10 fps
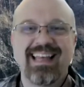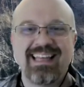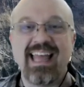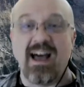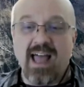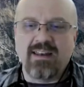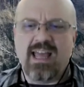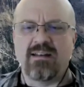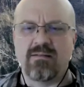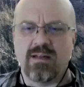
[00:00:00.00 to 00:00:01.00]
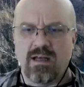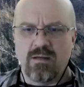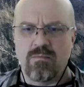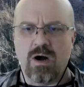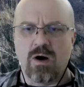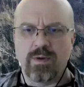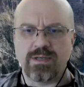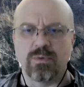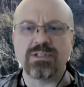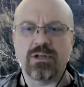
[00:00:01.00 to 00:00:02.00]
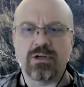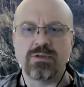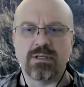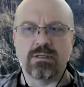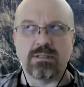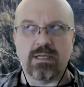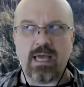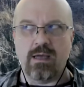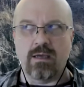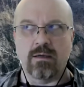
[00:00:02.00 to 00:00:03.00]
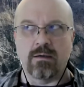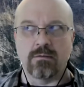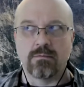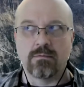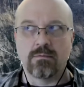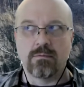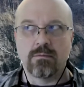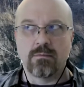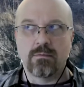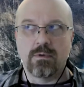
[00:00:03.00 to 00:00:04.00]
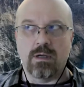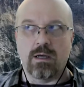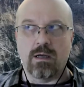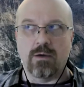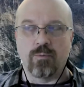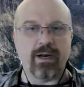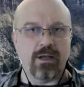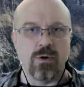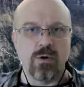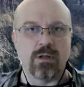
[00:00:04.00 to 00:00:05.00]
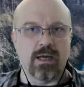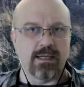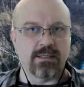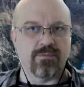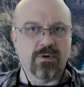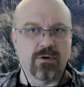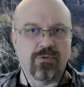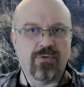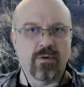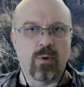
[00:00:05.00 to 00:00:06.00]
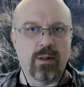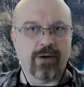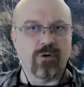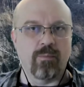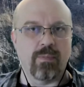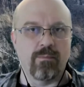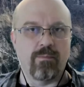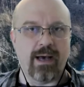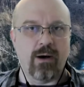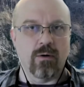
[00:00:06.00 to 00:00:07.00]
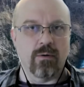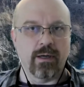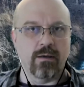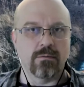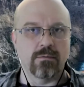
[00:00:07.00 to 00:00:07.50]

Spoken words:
Yeah, and we're still using decaying radionuclides for thermoelectric power, right?